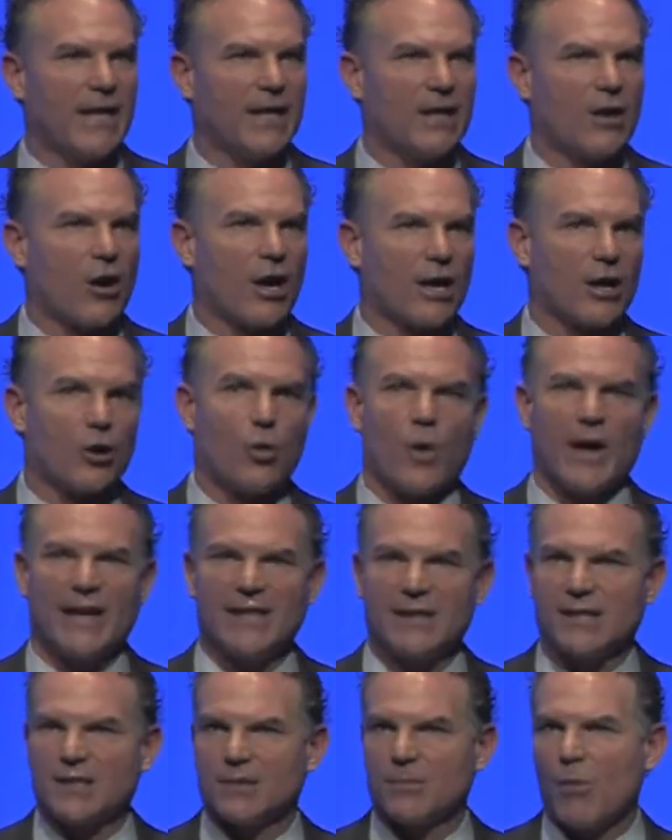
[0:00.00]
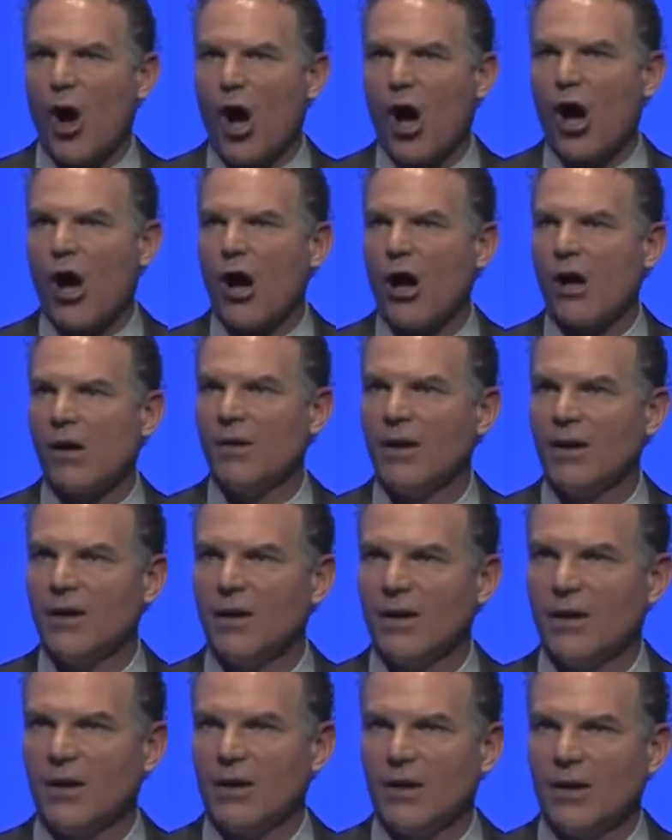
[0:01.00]
that centres around a
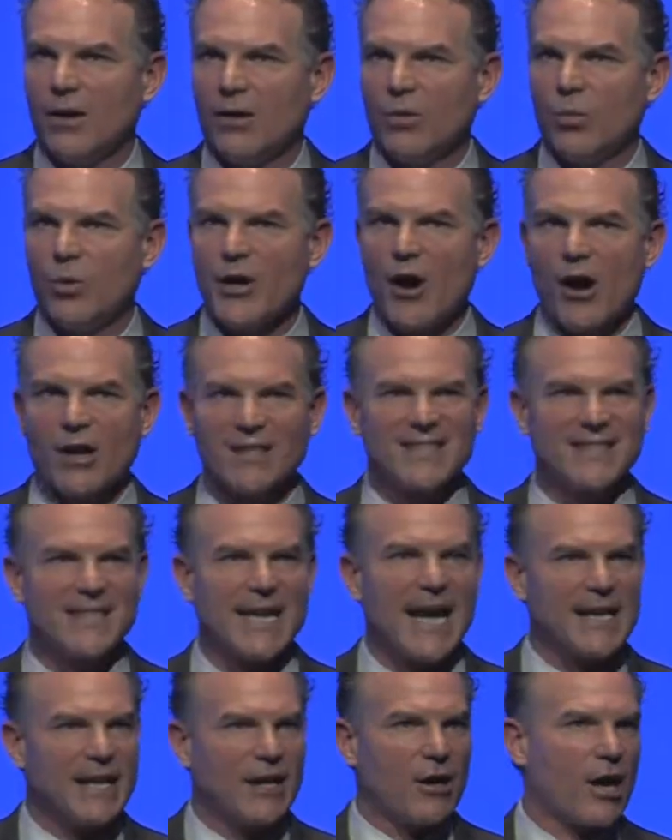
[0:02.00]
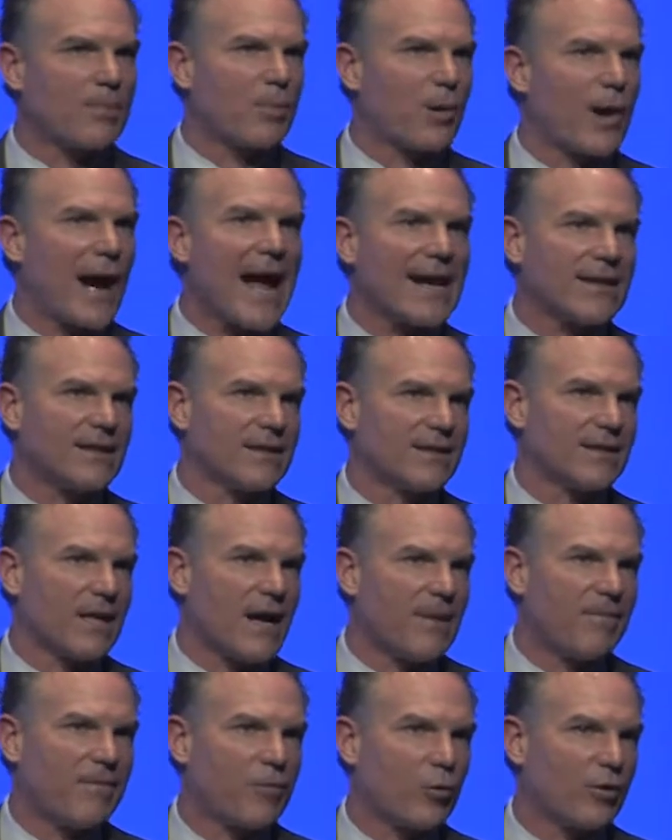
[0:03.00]
service-centric model quantifying the
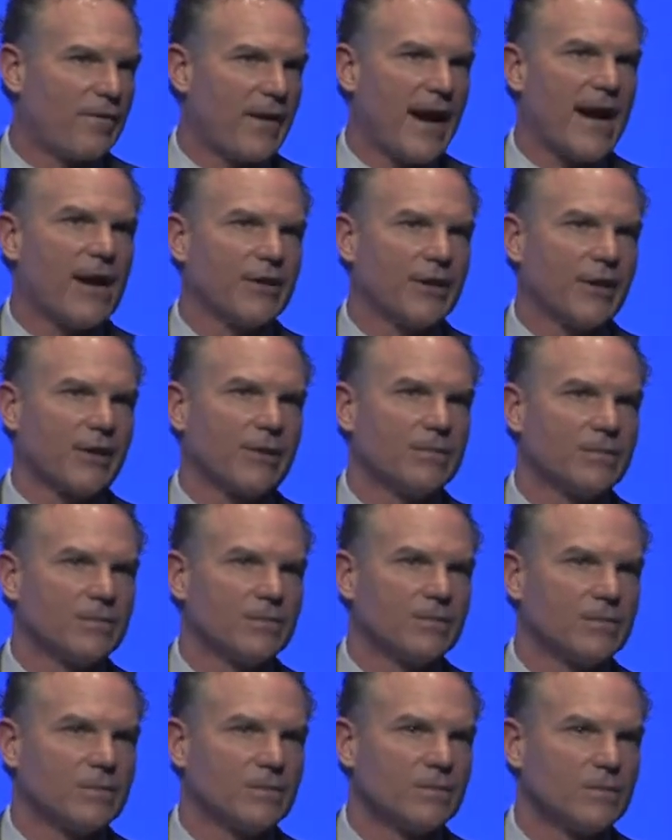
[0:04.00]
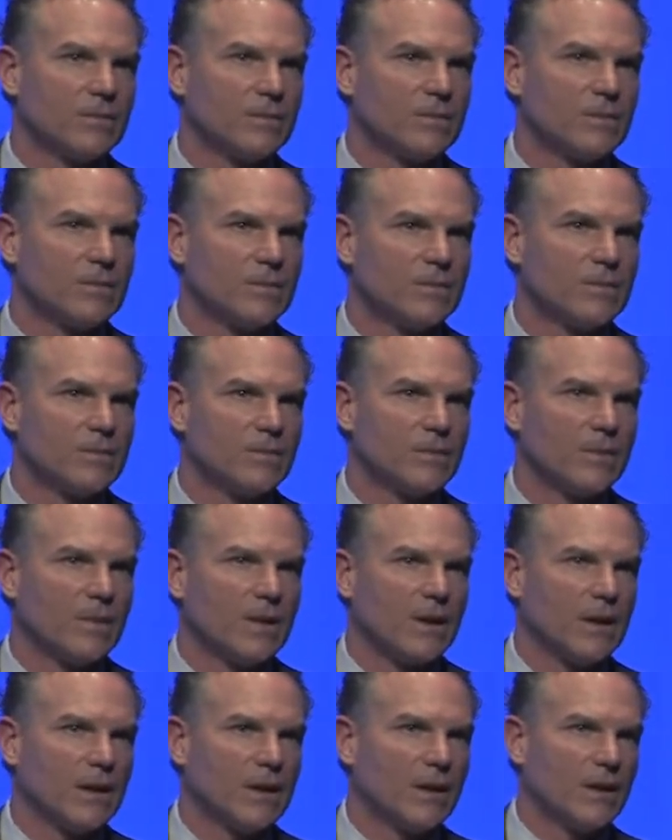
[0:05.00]
value of advice at around
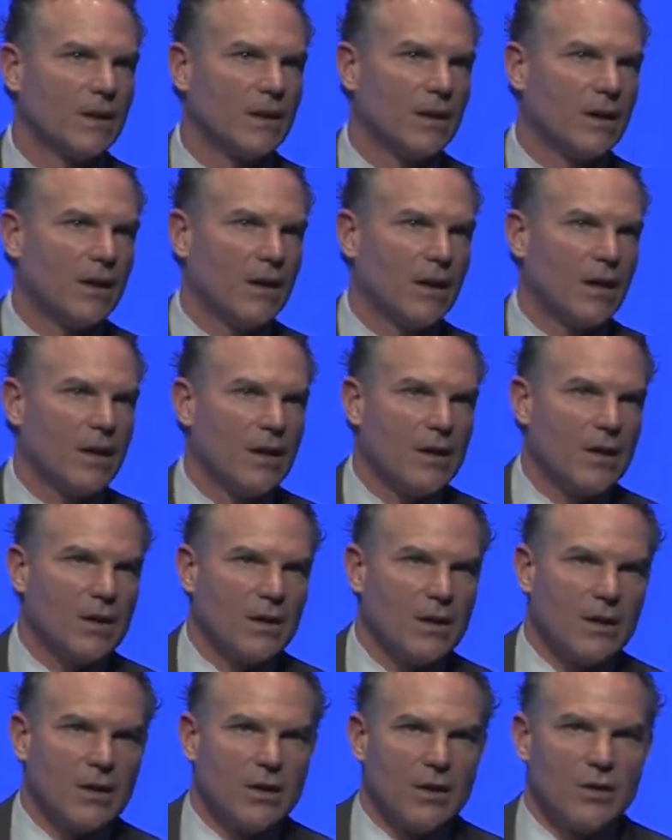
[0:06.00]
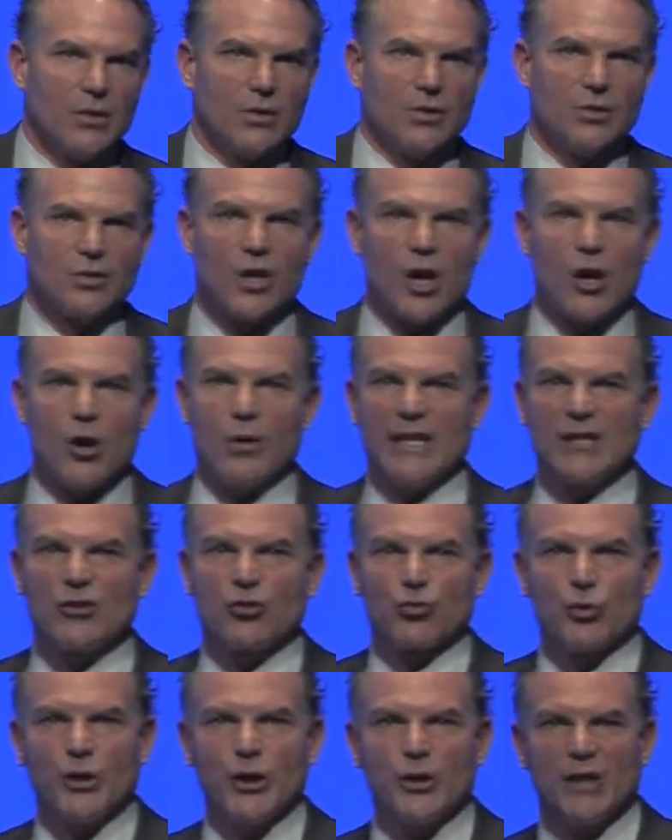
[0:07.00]
300 basis points. So it's
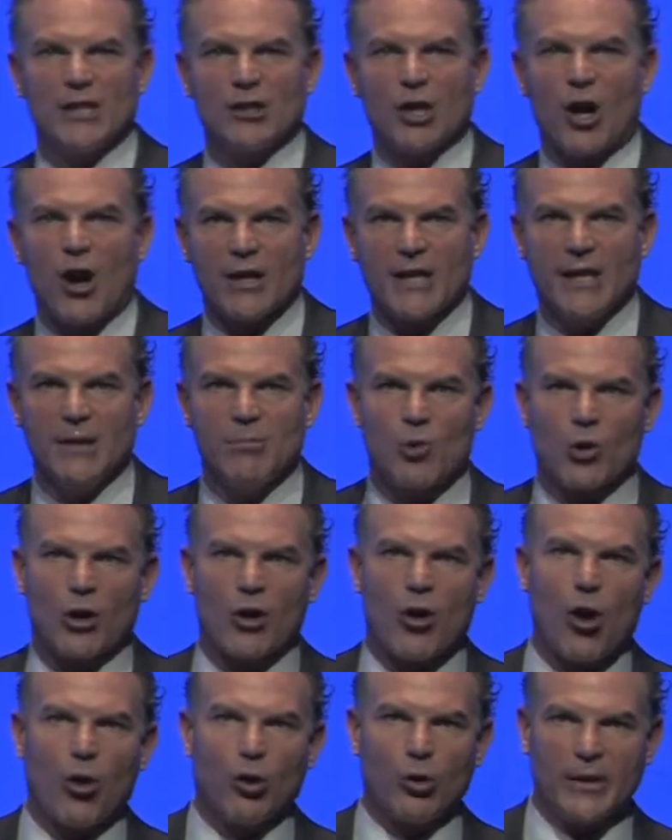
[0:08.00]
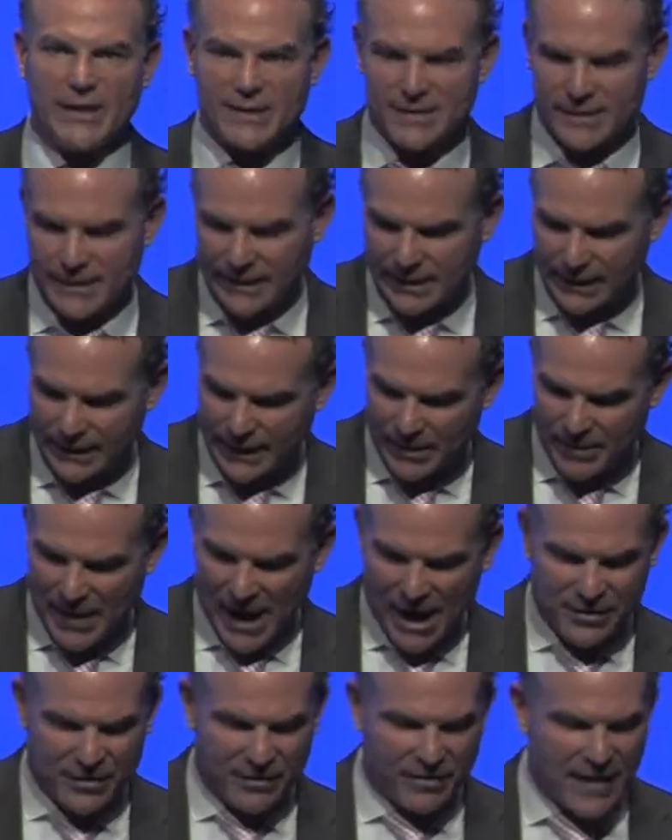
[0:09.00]
really talking more holistically
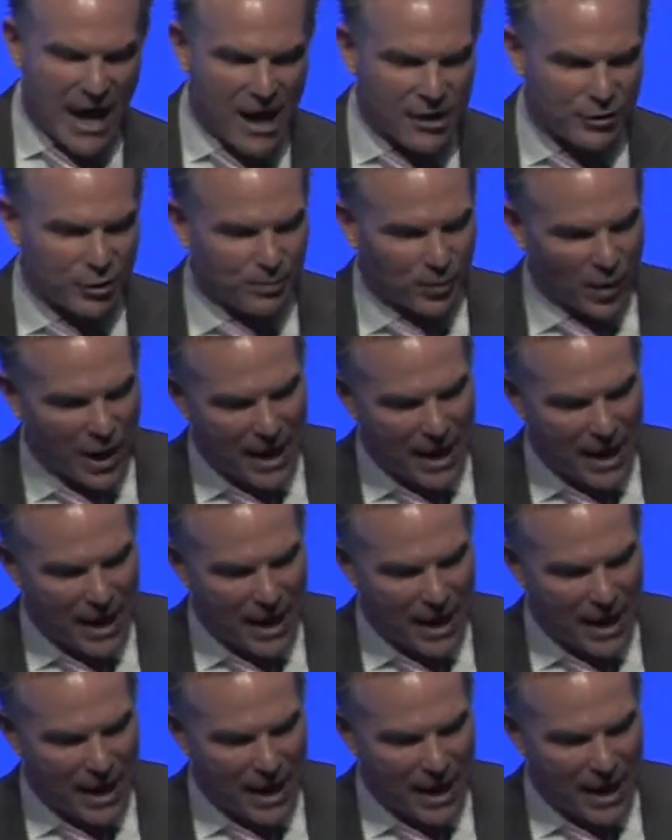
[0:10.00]
about the value